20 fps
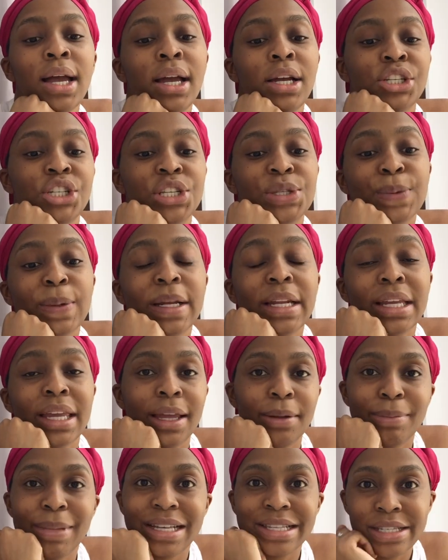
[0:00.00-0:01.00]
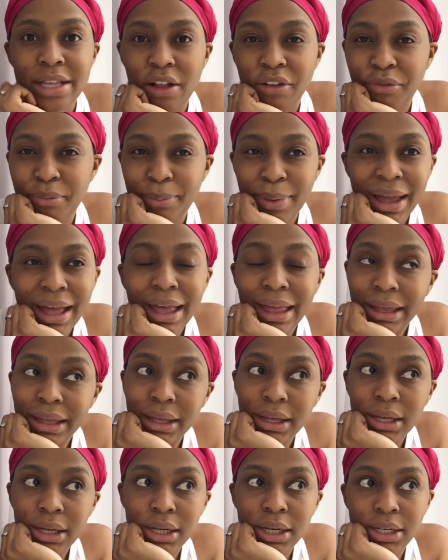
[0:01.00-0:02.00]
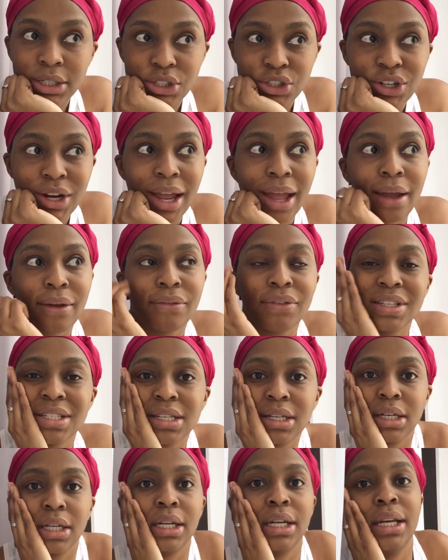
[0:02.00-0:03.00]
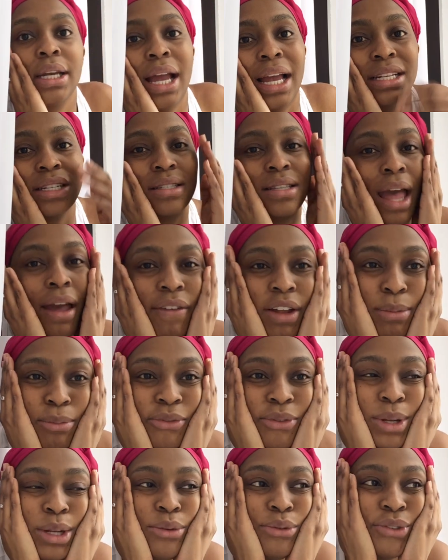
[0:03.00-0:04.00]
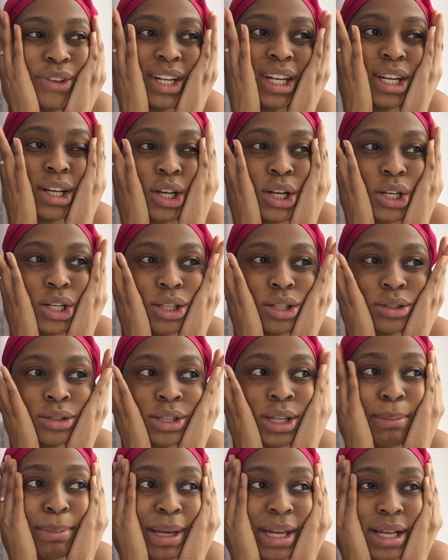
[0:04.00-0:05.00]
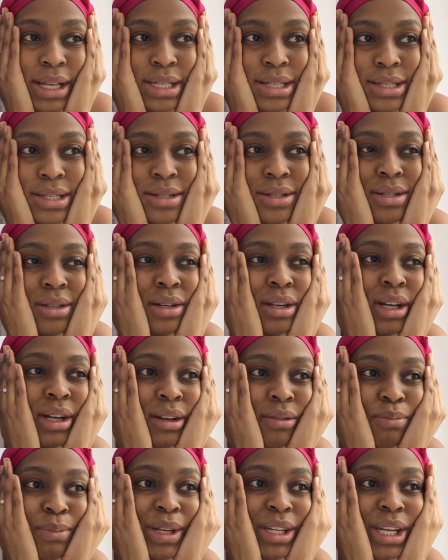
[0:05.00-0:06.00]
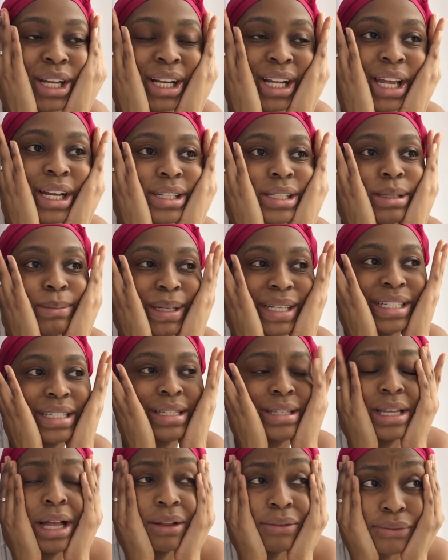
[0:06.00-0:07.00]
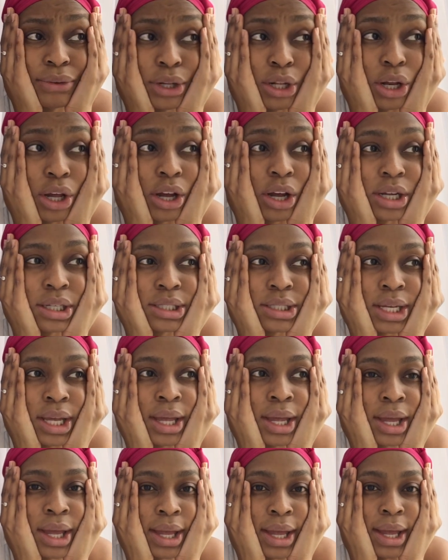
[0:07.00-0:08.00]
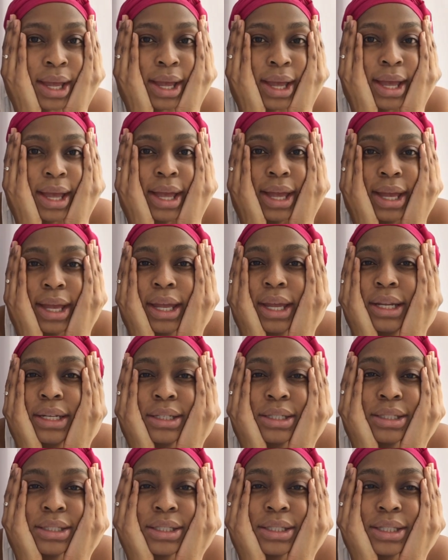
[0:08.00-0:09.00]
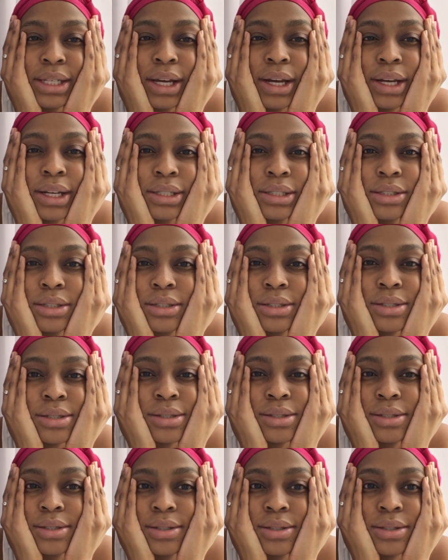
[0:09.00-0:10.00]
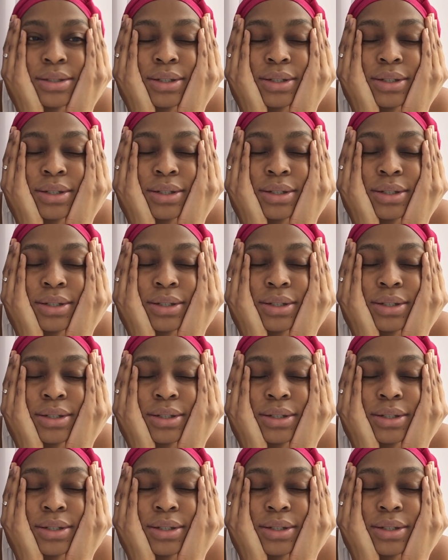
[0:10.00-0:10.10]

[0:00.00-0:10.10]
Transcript: just want to get myself back on track physically. I just haven't been feeling the best. I've been neglecting myself a lot and yeah, just